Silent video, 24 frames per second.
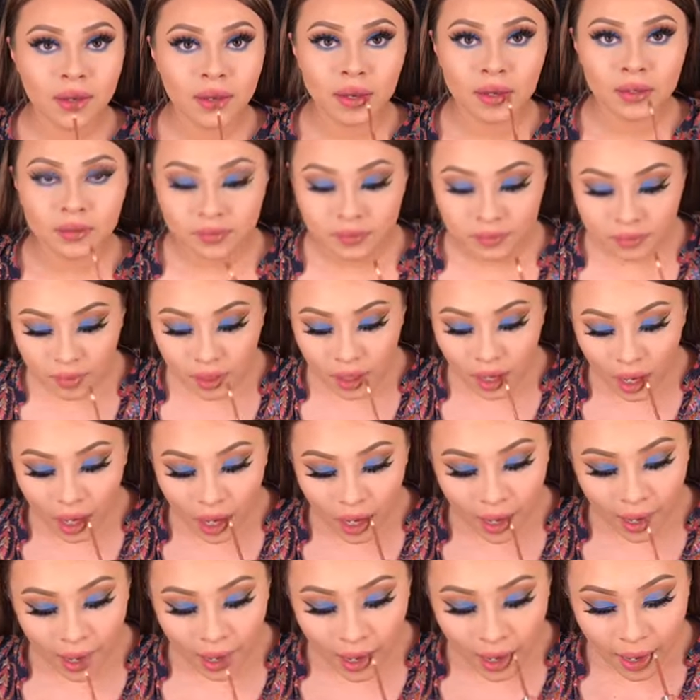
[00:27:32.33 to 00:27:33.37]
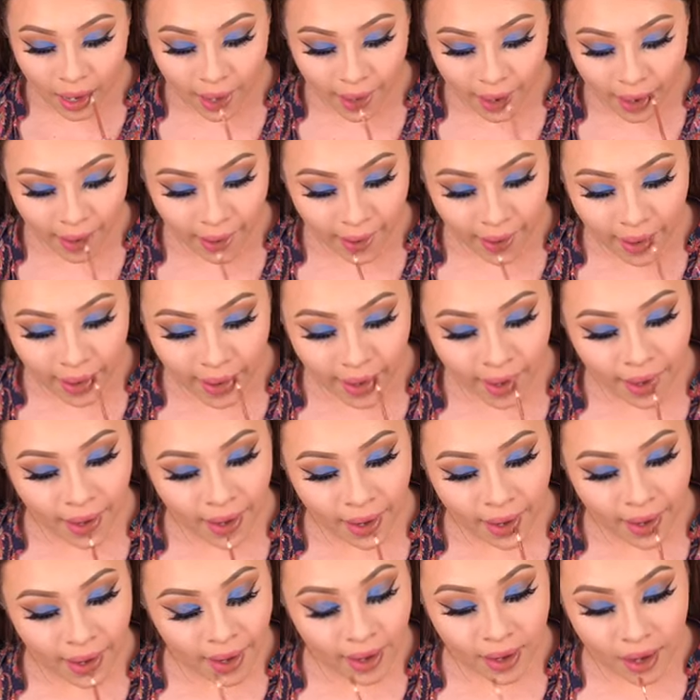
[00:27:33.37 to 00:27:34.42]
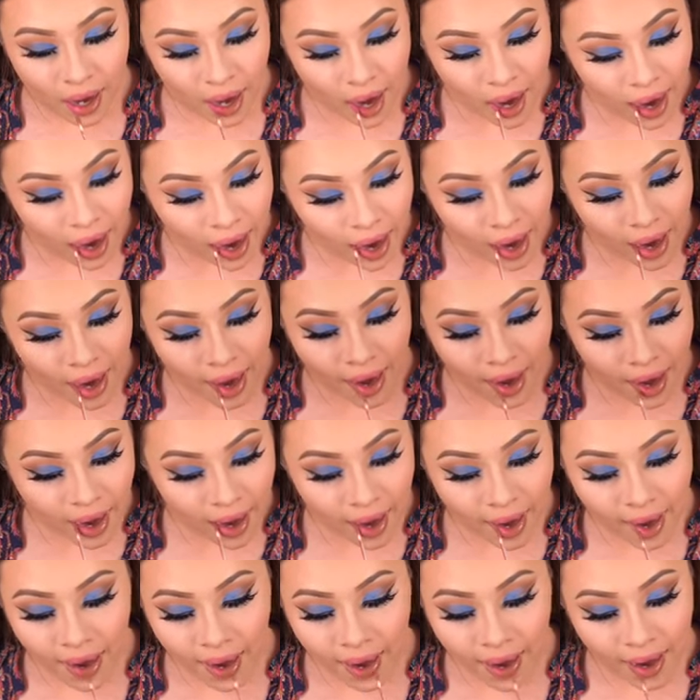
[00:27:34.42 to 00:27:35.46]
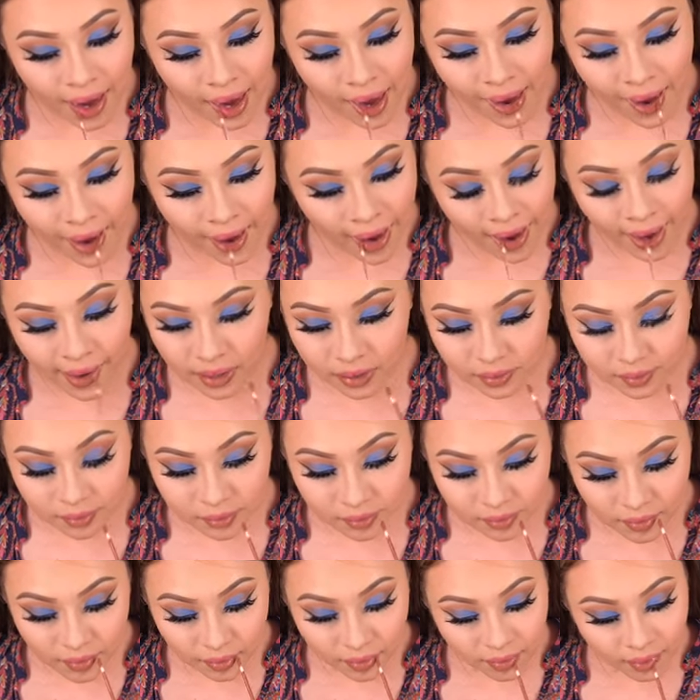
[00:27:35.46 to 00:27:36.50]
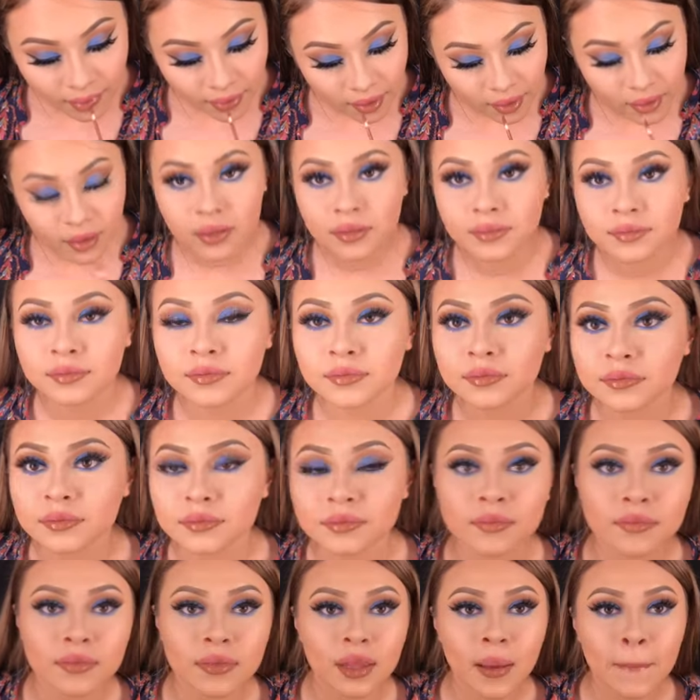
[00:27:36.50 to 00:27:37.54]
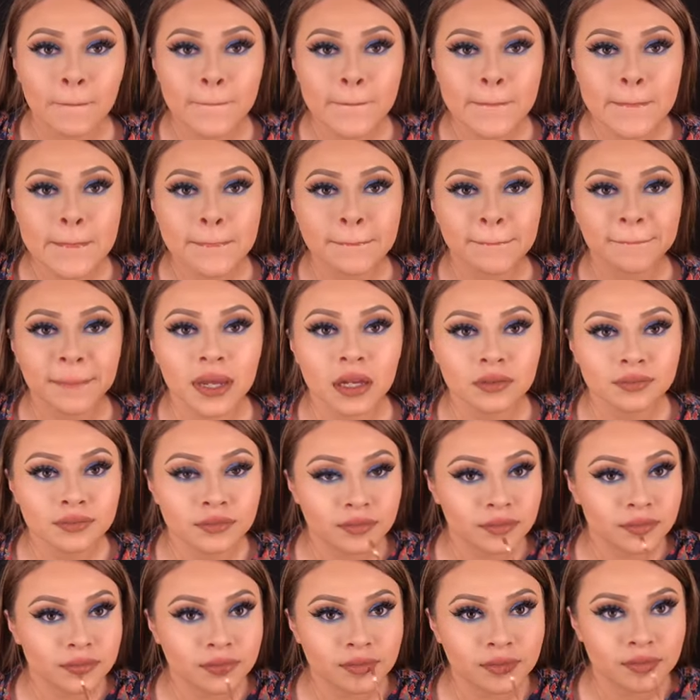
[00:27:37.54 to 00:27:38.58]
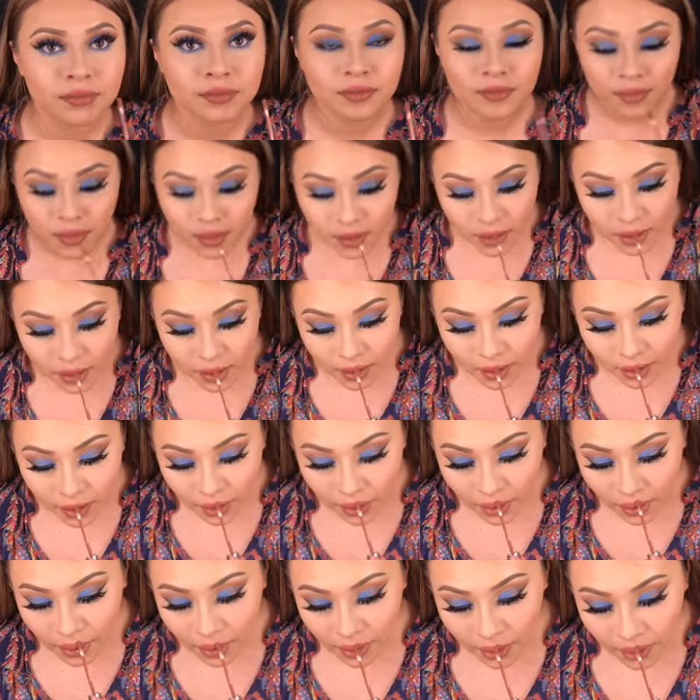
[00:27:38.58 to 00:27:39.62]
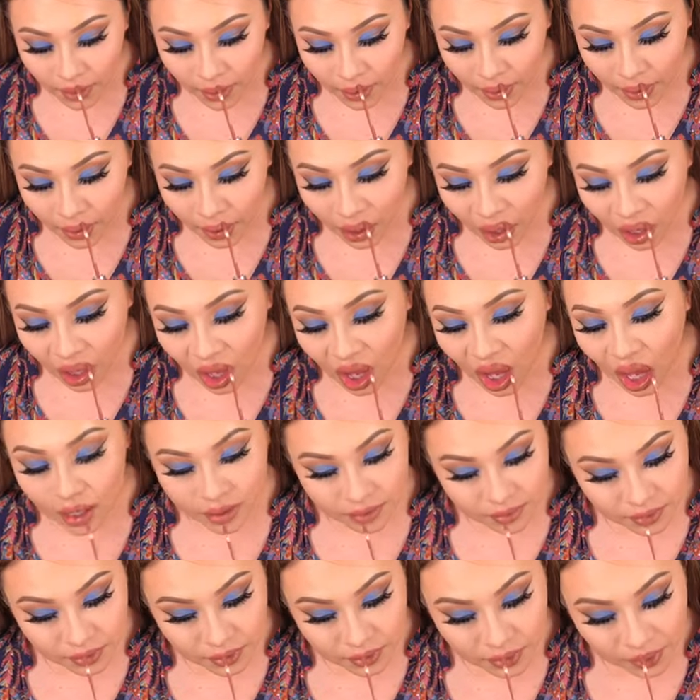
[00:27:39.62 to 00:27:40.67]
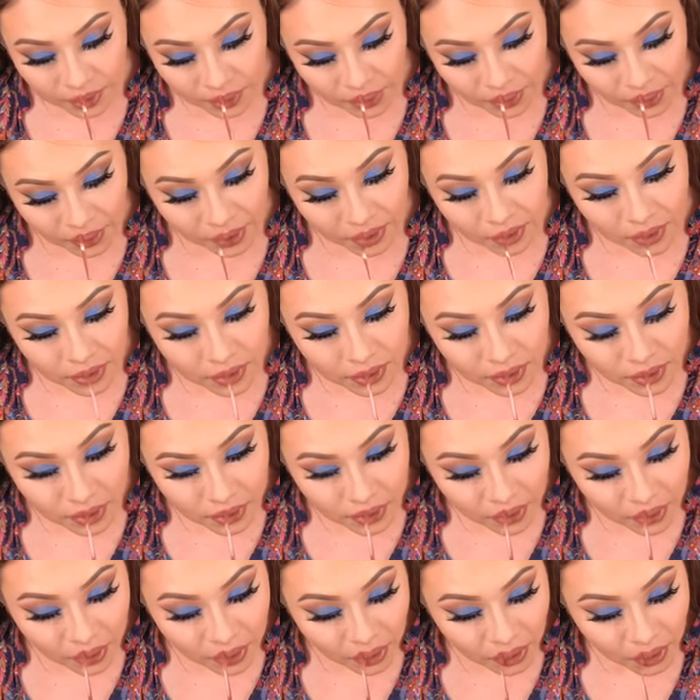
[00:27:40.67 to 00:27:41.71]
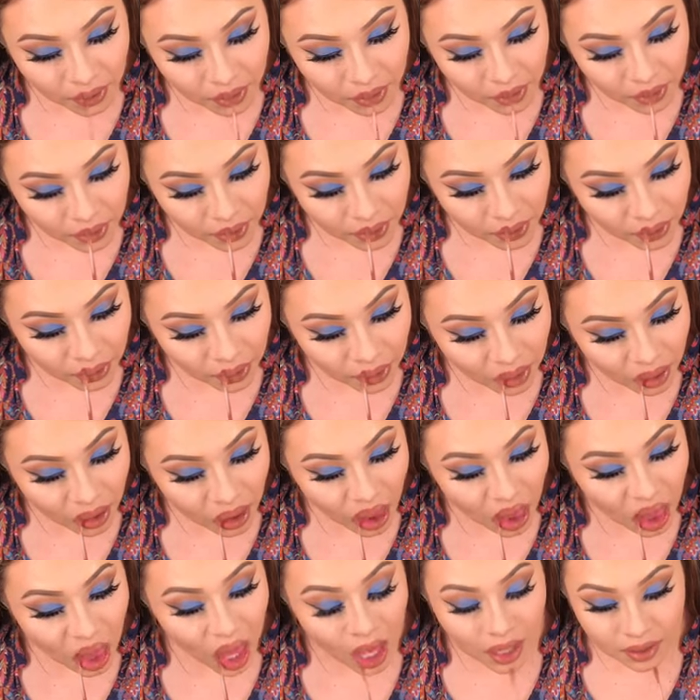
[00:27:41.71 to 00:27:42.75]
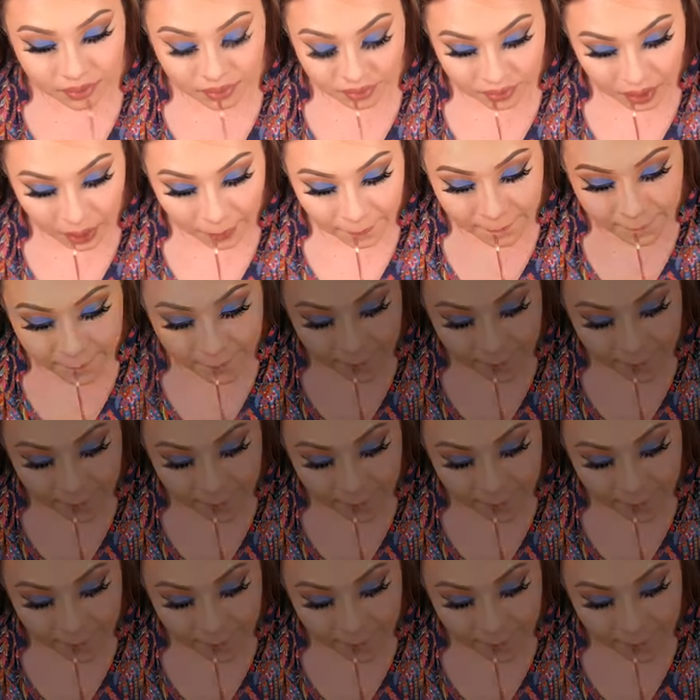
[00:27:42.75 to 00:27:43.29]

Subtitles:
My dumbass forgot to record me doing my highlight, but all I did was mix my Wet n Wild highlighter in the shade Golden Flower Crown and my Too Faced highlighter in the shade Rosy Glow. And then for my